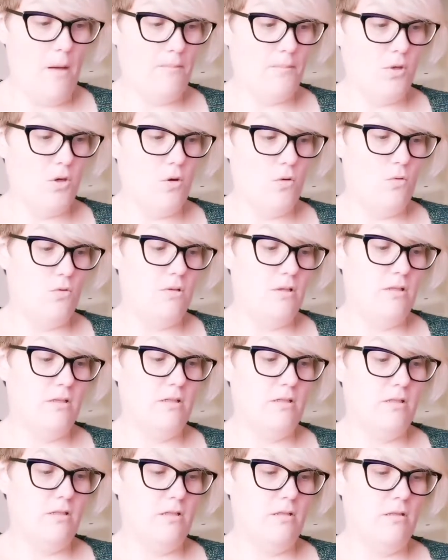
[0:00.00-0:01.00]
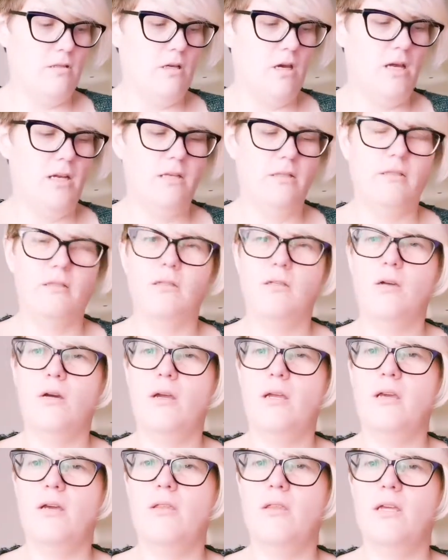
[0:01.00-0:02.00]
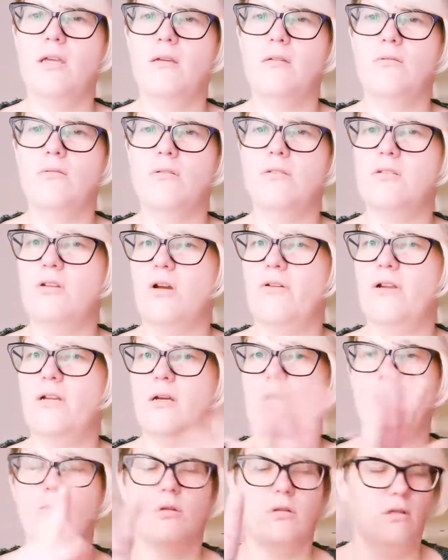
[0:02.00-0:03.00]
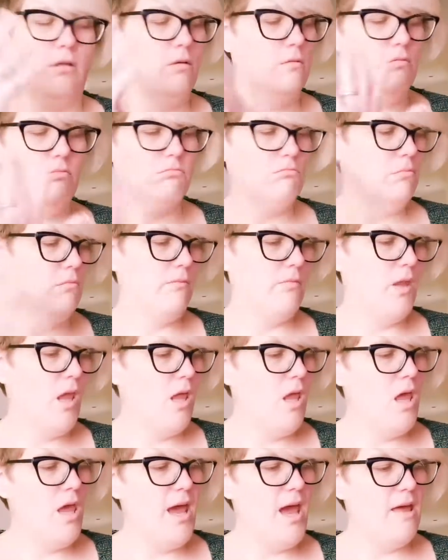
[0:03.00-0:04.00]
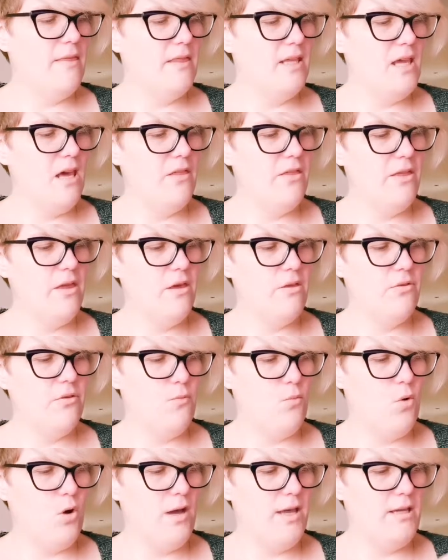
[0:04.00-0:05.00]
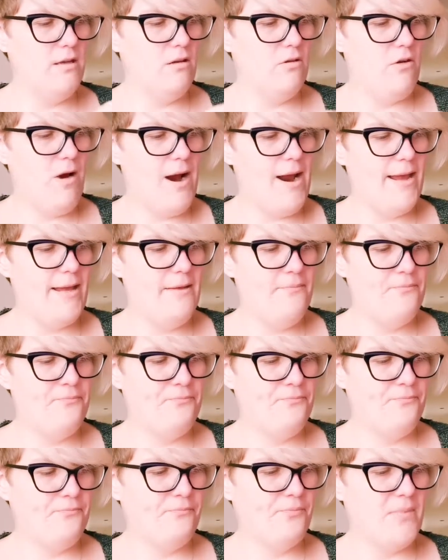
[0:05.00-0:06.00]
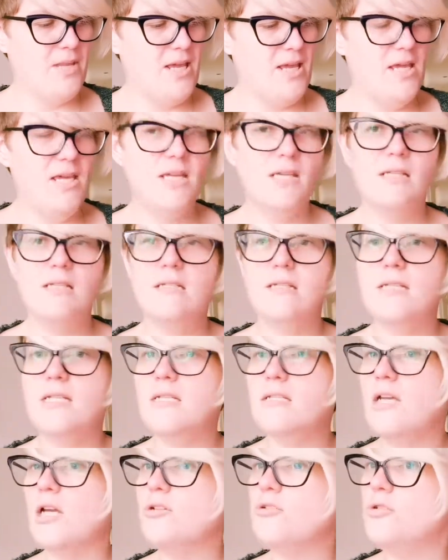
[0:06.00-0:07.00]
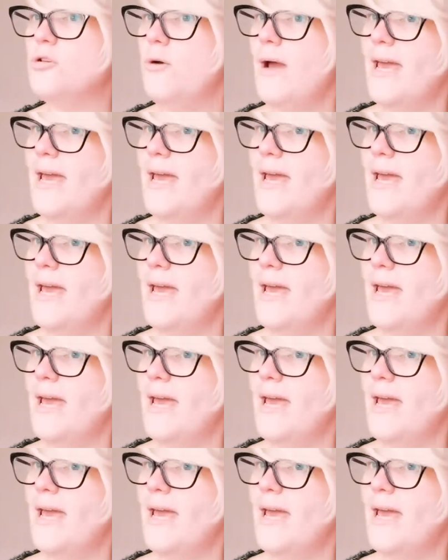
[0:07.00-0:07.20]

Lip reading: called Silent Night, I think, or Starry Night or Night. And the white grey, is Industrial